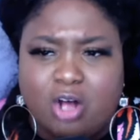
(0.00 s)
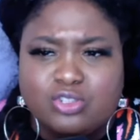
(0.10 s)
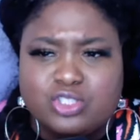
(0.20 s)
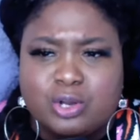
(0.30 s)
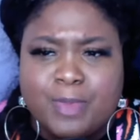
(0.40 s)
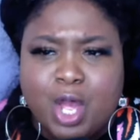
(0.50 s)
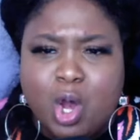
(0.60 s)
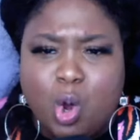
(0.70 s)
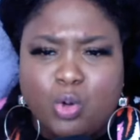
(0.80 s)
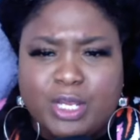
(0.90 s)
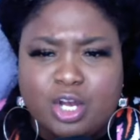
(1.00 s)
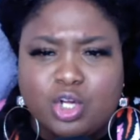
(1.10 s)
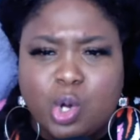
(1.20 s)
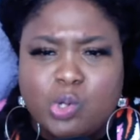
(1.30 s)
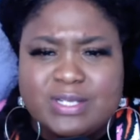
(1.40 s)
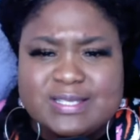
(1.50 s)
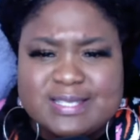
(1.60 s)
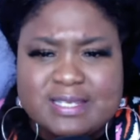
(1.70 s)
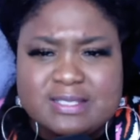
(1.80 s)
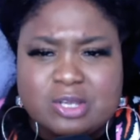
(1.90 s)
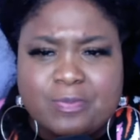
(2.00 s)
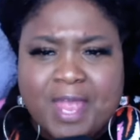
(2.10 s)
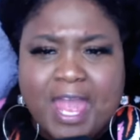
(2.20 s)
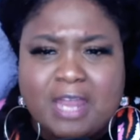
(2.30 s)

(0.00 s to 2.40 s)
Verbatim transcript: altar holding a golden censer,